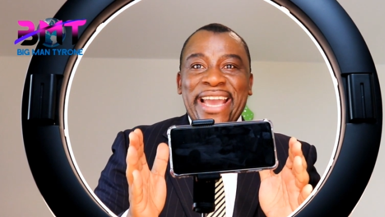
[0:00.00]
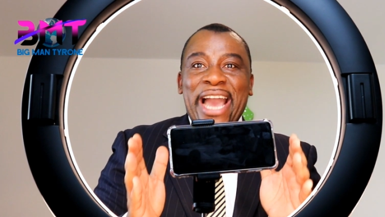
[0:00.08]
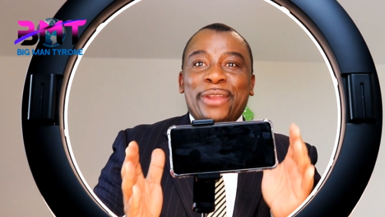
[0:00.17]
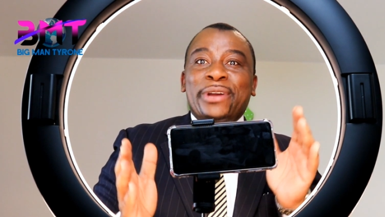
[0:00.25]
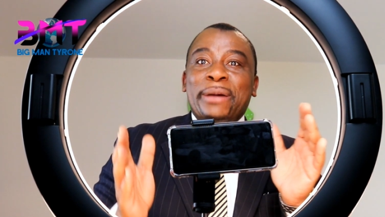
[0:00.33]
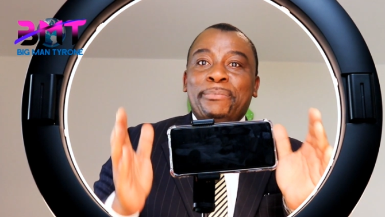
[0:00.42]

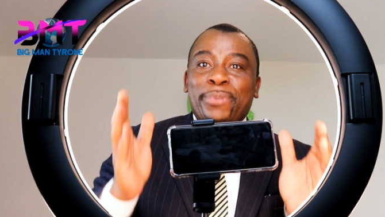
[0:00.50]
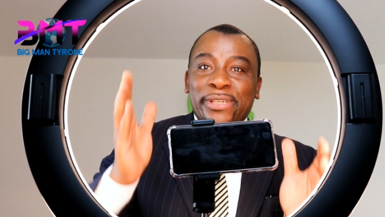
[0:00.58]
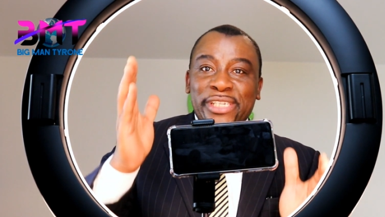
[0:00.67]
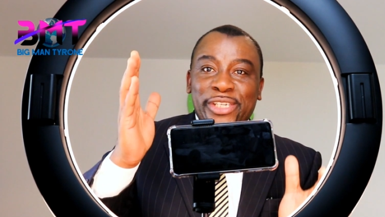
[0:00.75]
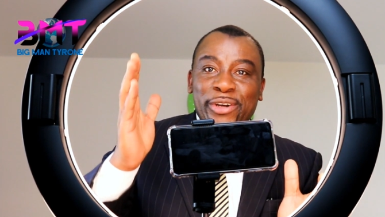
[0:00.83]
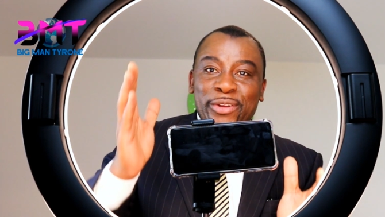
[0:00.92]
And you can
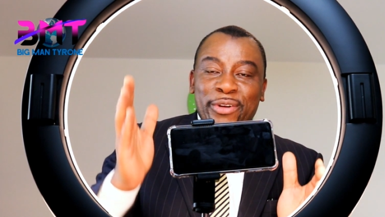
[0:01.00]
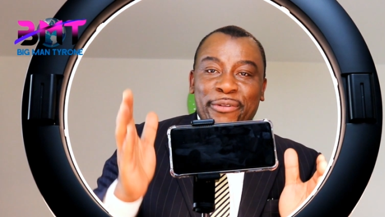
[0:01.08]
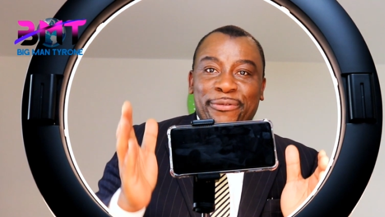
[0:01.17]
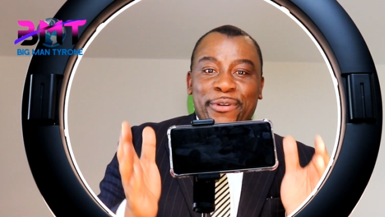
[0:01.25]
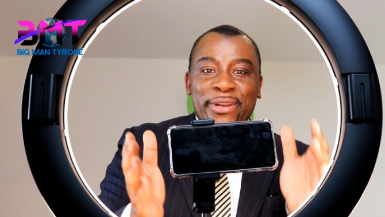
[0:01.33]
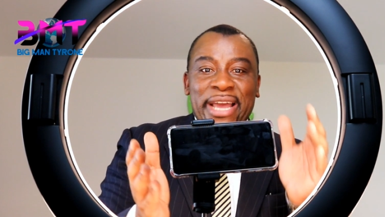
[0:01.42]
position your
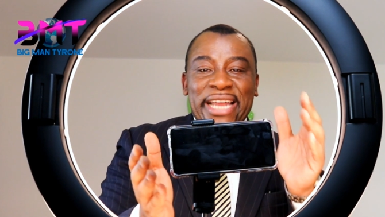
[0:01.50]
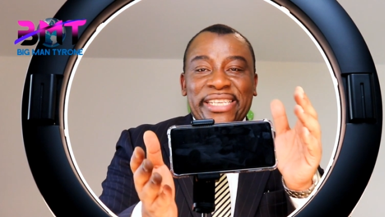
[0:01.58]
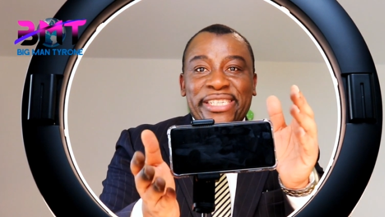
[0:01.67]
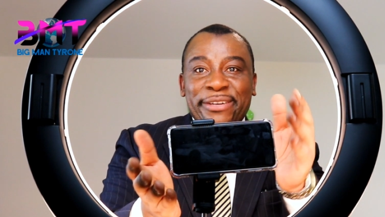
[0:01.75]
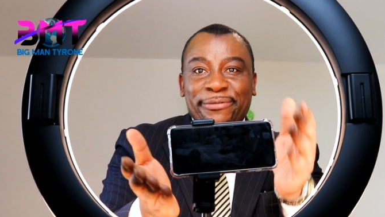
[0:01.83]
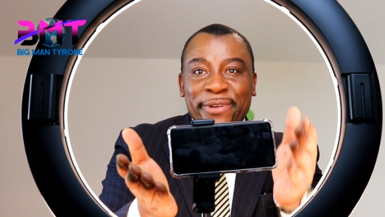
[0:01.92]
phone
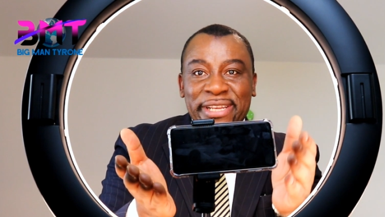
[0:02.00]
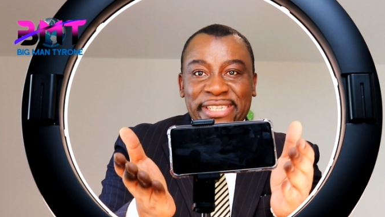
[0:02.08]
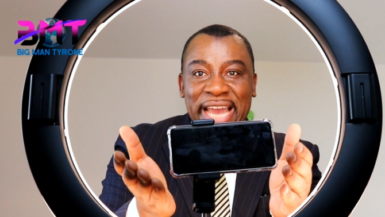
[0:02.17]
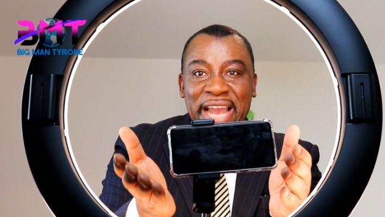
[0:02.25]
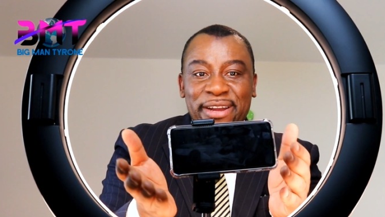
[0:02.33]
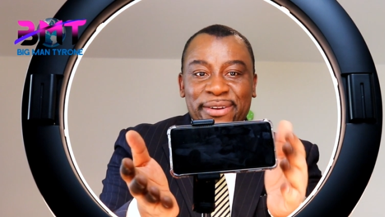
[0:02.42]
at different
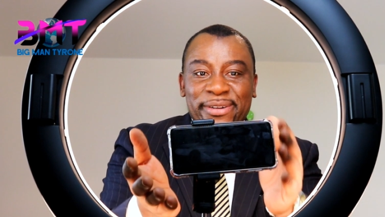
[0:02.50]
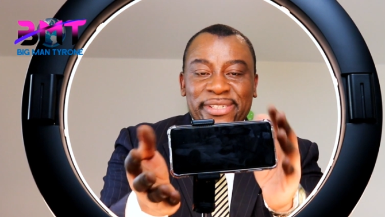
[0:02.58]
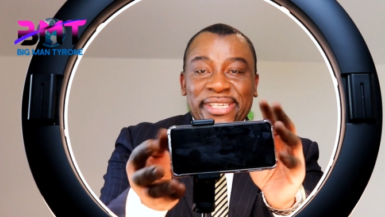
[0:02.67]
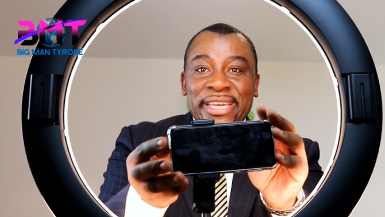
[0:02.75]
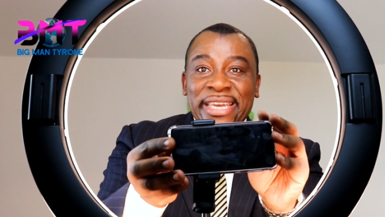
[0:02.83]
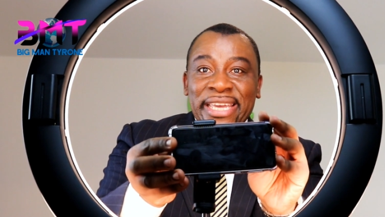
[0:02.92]

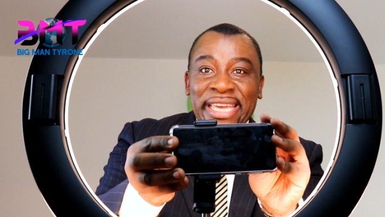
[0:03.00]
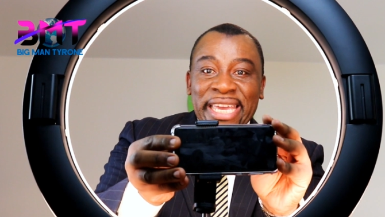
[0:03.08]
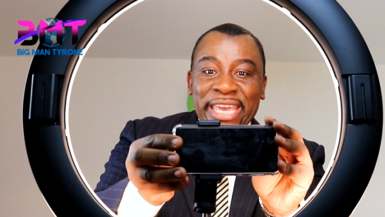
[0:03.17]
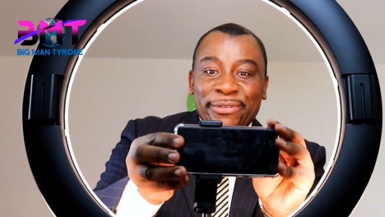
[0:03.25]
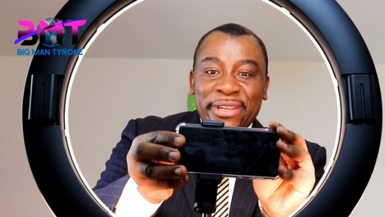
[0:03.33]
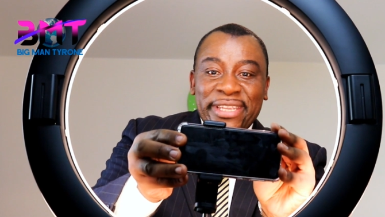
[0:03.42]
angles,
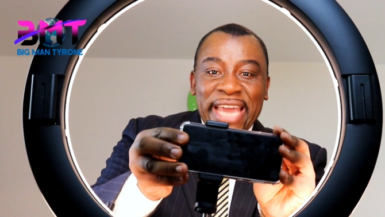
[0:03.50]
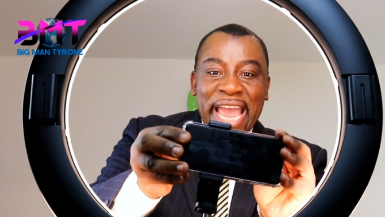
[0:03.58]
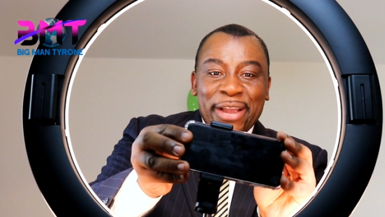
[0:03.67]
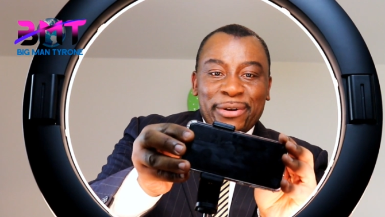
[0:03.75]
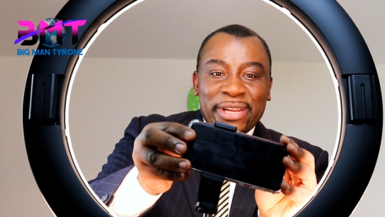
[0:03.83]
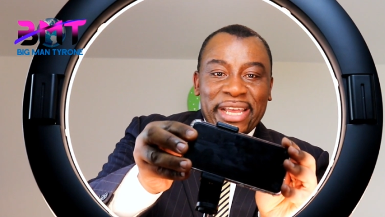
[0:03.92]
even
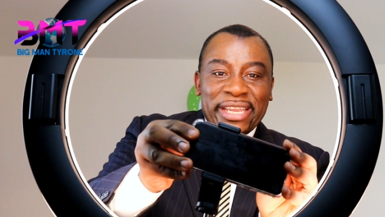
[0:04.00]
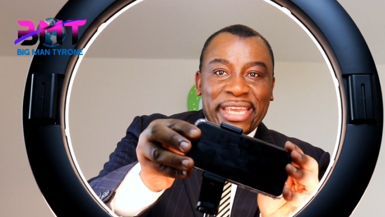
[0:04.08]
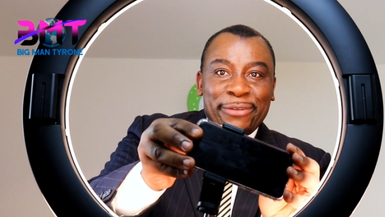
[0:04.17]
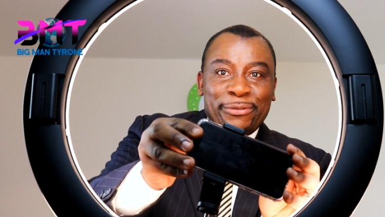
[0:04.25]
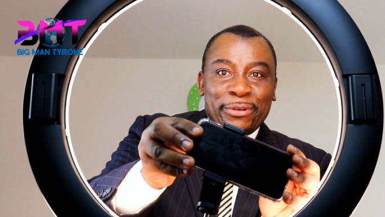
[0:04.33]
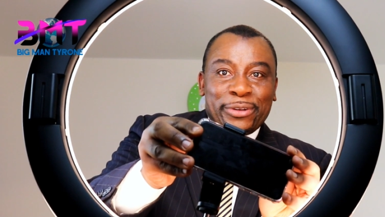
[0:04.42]

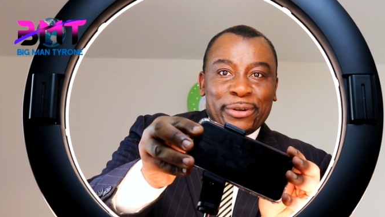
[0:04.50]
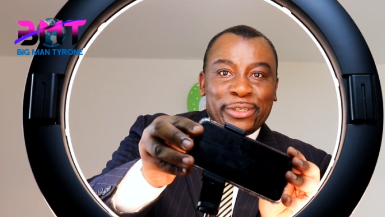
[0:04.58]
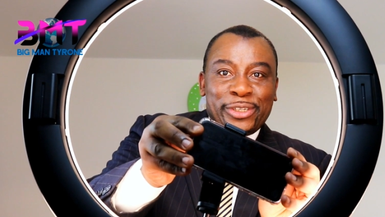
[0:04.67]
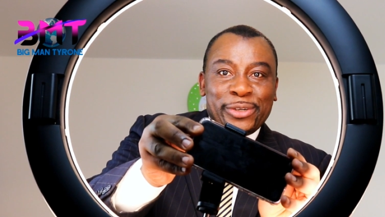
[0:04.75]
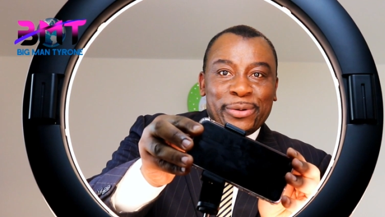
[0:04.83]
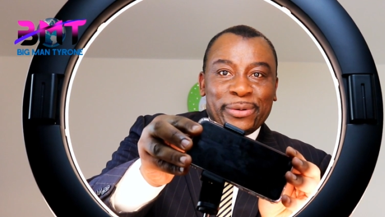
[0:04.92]
diagonally if you so
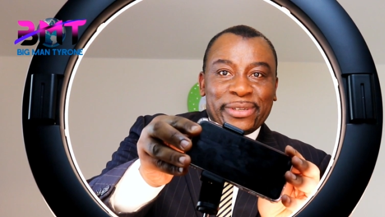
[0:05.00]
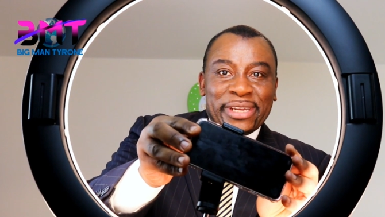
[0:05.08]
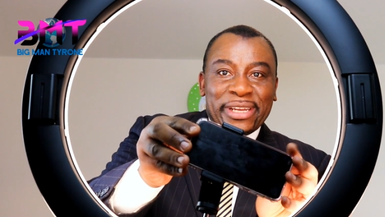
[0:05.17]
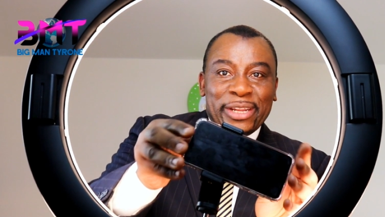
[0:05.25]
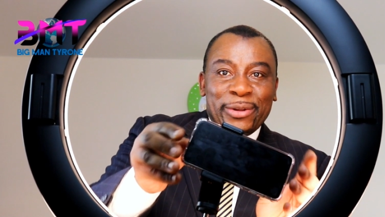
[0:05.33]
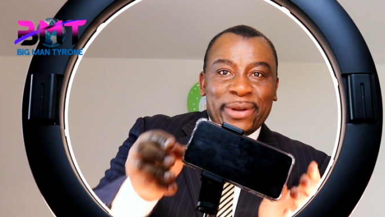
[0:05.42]
choose.
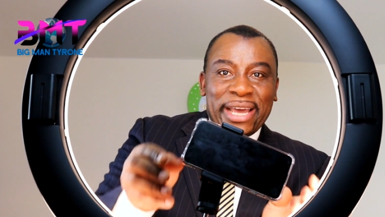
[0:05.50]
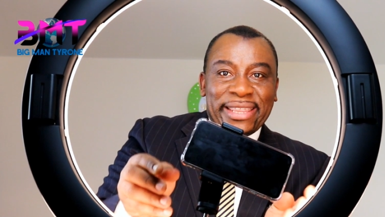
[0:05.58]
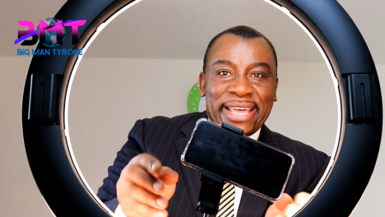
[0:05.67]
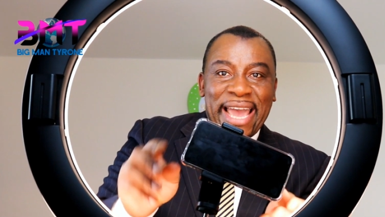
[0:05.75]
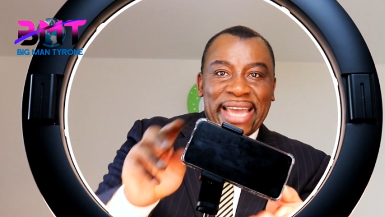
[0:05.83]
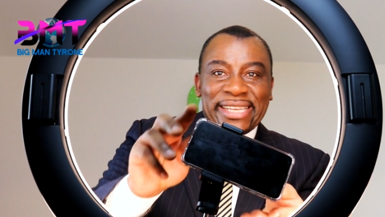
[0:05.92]
Look at
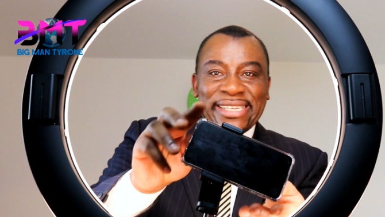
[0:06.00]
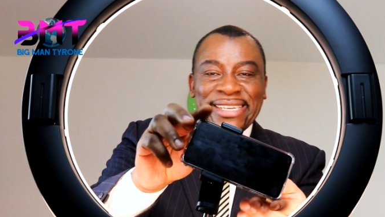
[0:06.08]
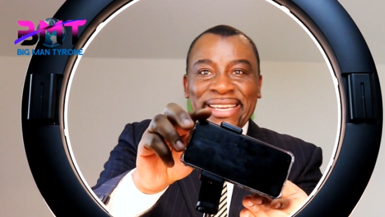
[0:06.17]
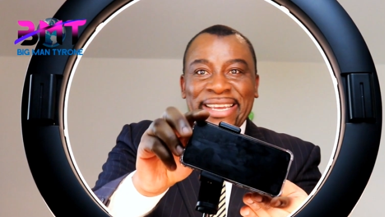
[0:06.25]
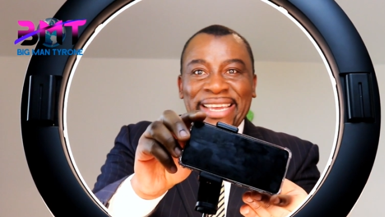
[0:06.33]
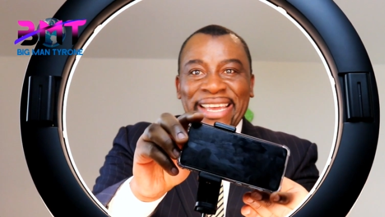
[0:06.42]
that.
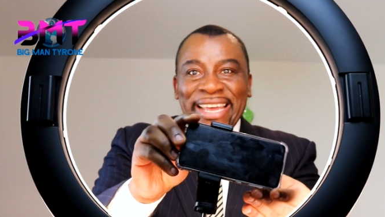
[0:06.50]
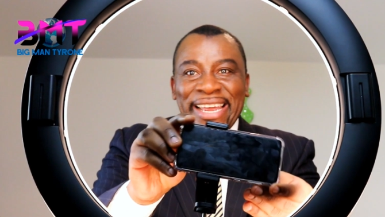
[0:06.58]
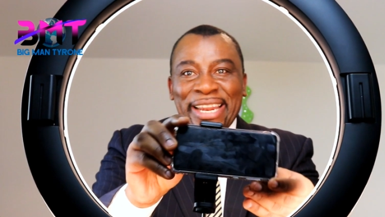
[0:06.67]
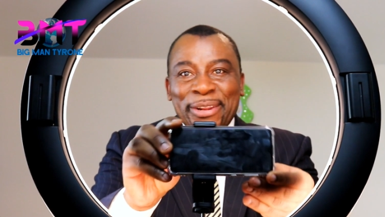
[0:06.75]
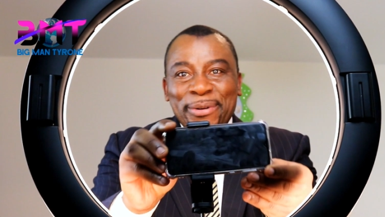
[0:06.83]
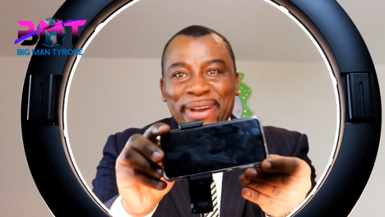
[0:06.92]

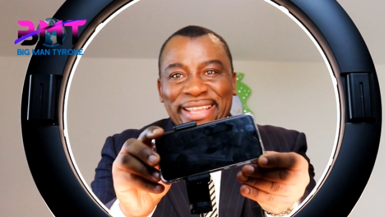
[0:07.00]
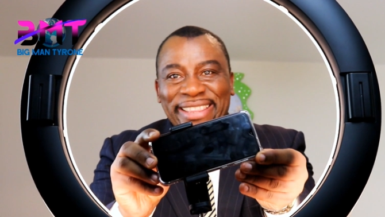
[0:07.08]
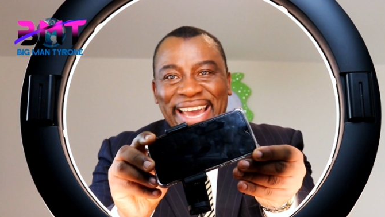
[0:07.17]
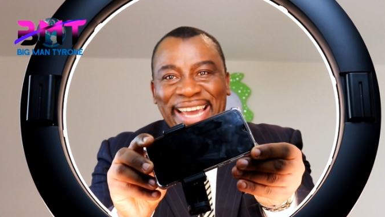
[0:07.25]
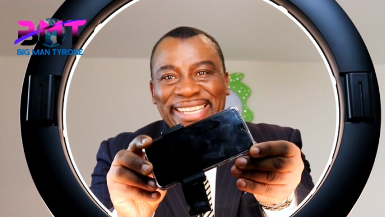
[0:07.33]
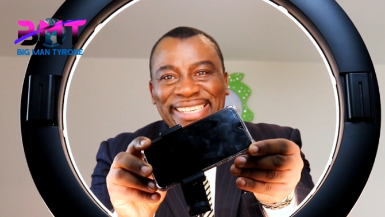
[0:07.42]
Look at
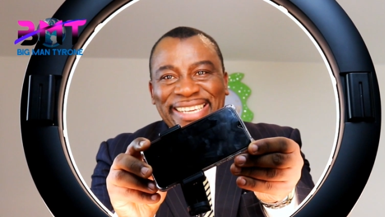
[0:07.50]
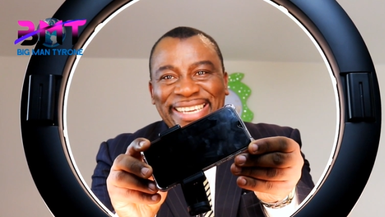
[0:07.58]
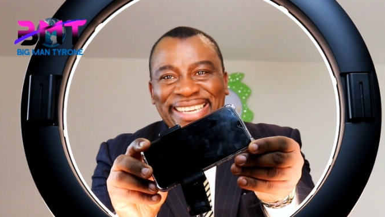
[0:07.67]
that.